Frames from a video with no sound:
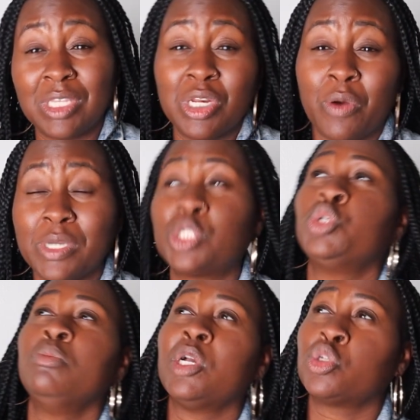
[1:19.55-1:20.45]
You know, it's
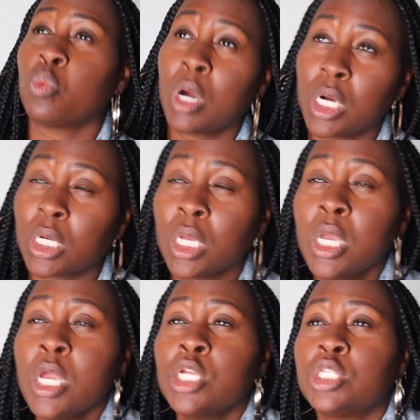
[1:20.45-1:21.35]
too much work
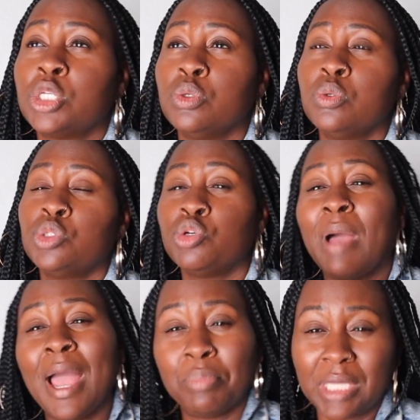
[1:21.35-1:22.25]
to do
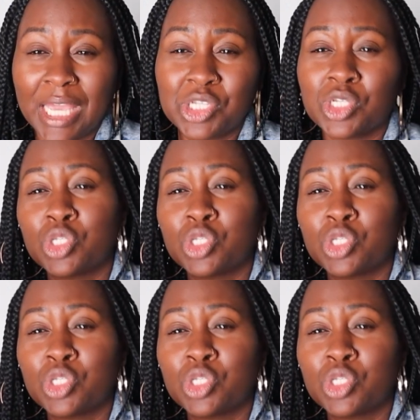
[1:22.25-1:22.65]
my application.